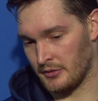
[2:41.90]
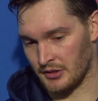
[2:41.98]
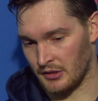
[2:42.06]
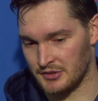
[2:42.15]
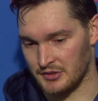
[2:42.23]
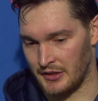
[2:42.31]
He was
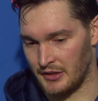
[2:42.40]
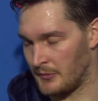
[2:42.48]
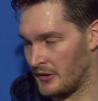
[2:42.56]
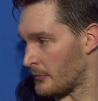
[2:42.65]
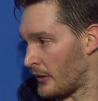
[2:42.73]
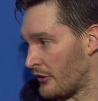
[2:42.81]
always great to
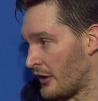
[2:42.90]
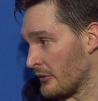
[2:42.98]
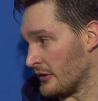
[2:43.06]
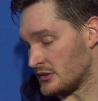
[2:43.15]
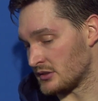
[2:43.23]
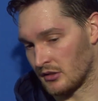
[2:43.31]
me and my
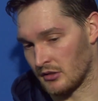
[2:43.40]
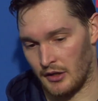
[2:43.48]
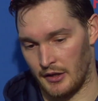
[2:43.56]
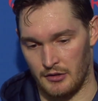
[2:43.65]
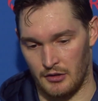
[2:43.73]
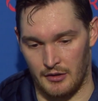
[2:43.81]
family, so,
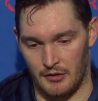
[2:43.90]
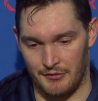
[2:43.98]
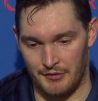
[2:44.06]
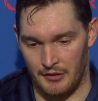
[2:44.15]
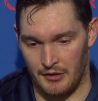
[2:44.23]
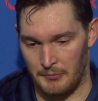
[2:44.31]
you know, I don't
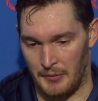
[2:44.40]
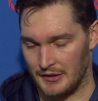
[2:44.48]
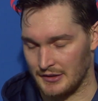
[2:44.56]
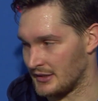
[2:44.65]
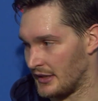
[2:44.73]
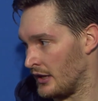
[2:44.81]
have anything bad
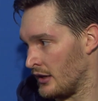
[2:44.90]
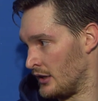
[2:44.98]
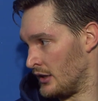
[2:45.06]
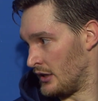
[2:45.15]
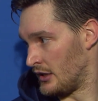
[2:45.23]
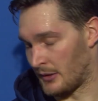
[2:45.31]
to say
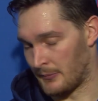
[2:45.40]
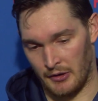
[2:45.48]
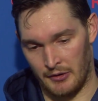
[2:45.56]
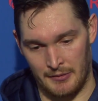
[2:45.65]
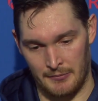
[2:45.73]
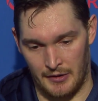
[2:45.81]

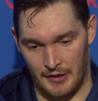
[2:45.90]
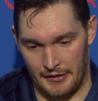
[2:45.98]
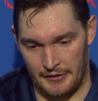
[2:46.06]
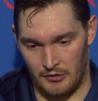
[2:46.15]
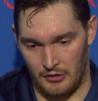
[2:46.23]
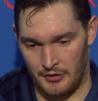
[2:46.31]
about him.
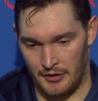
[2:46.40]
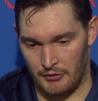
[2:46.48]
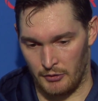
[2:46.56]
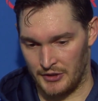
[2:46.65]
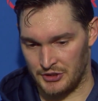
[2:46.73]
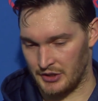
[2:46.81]
You know, you
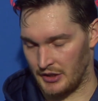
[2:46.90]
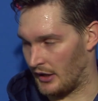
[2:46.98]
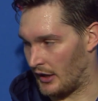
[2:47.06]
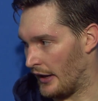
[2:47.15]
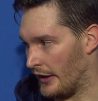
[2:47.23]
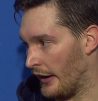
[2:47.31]
never wish
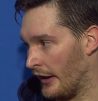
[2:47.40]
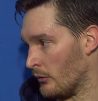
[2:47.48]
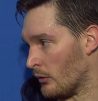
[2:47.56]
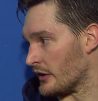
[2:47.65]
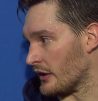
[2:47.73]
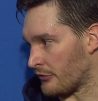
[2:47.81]

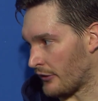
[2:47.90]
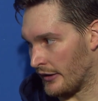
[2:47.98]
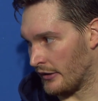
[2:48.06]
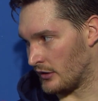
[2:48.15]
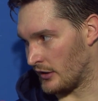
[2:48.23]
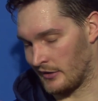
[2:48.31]
anyone to get
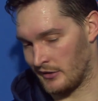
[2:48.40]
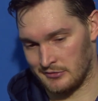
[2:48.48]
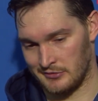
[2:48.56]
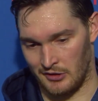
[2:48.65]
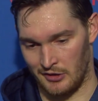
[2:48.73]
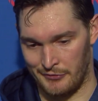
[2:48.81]
fired.
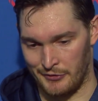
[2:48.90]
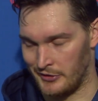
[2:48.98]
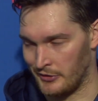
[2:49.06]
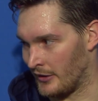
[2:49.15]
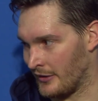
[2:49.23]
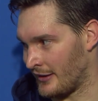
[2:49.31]
You know, if you
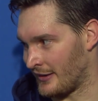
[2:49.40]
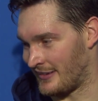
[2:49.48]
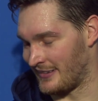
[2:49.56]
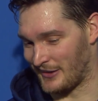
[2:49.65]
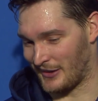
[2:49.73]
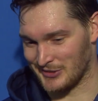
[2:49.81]
do, I think
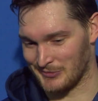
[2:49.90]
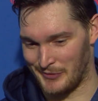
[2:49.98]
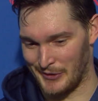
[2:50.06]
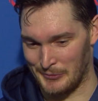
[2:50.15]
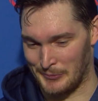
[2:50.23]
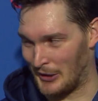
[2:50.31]
you have some
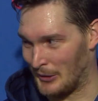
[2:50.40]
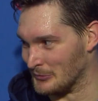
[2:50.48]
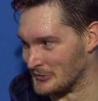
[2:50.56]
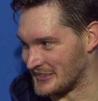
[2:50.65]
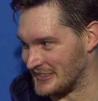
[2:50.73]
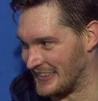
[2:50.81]
bigger
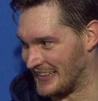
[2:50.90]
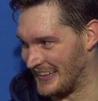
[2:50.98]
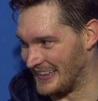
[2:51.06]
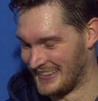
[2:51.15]
problems than